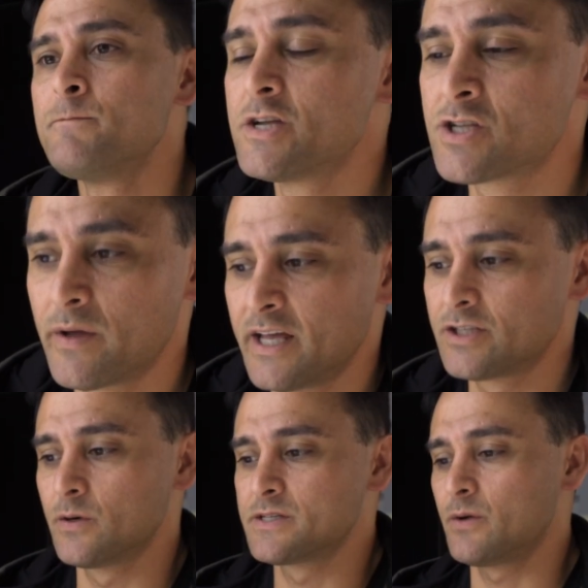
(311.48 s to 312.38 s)
So what they
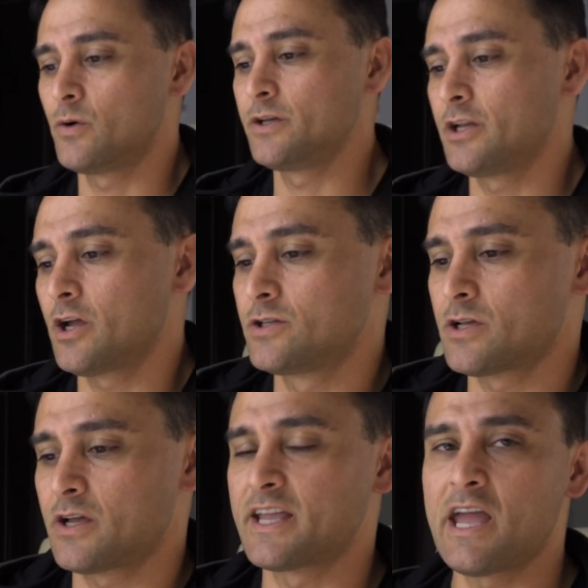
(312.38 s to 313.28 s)
do is they want you to go to
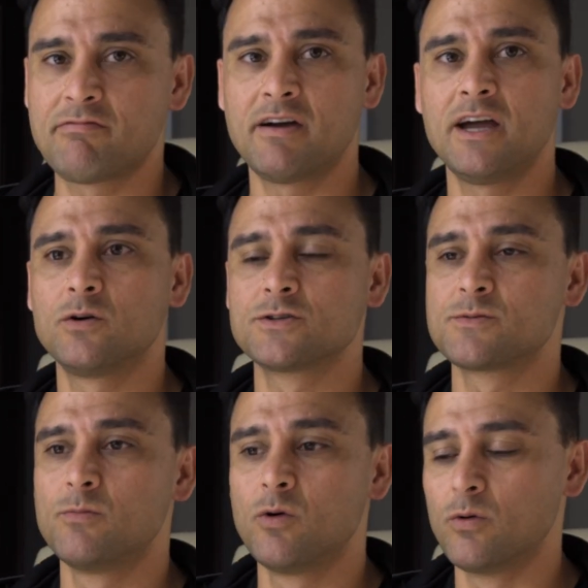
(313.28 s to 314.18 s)
like a cafe or a
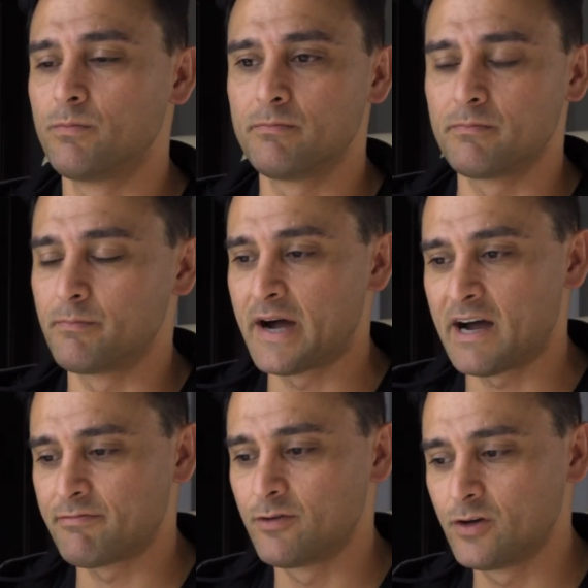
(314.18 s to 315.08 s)
small
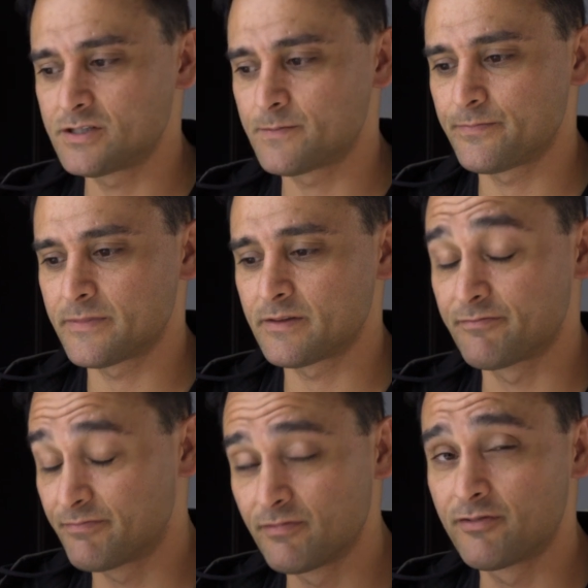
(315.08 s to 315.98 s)
bar first.
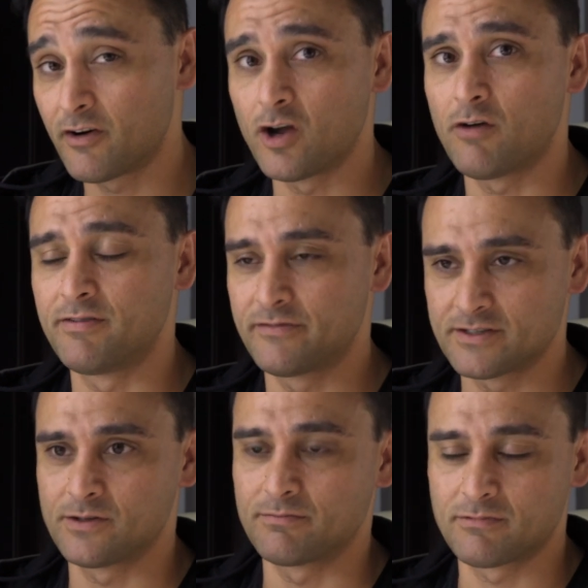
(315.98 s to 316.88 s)
Very often, if
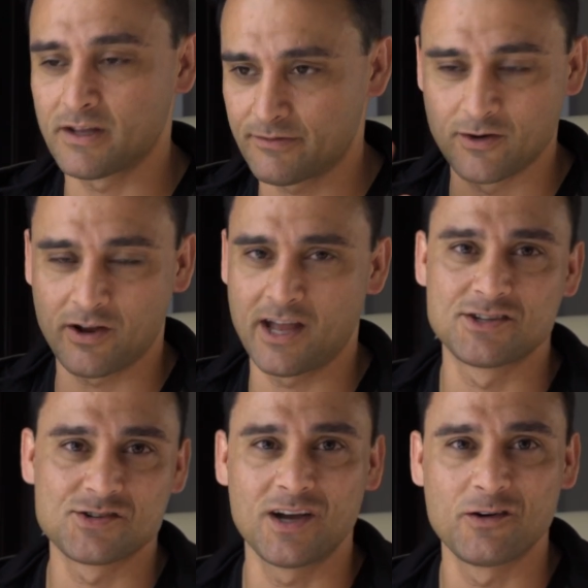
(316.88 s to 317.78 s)
they're not going
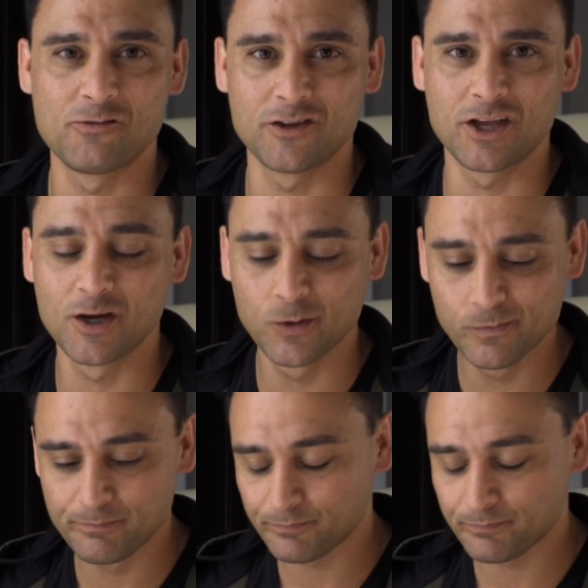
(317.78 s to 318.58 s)
straight in for the kill.